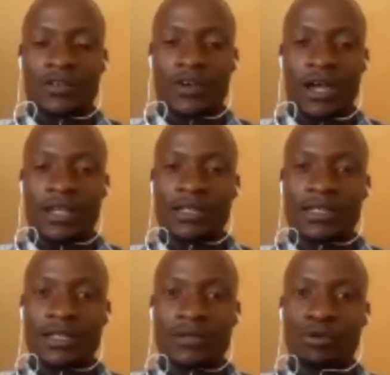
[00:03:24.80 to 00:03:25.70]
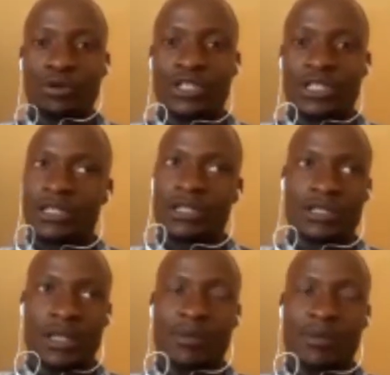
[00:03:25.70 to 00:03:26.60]
try and put in
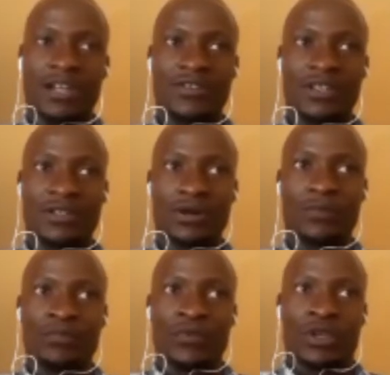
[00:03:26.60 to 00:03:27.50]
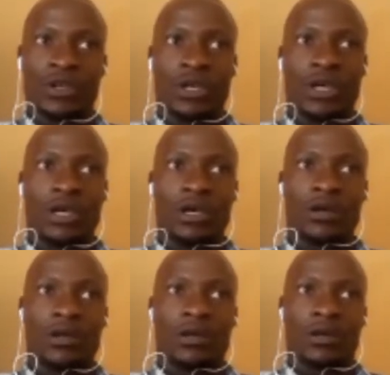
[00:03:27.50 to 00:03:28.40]
some countries. So the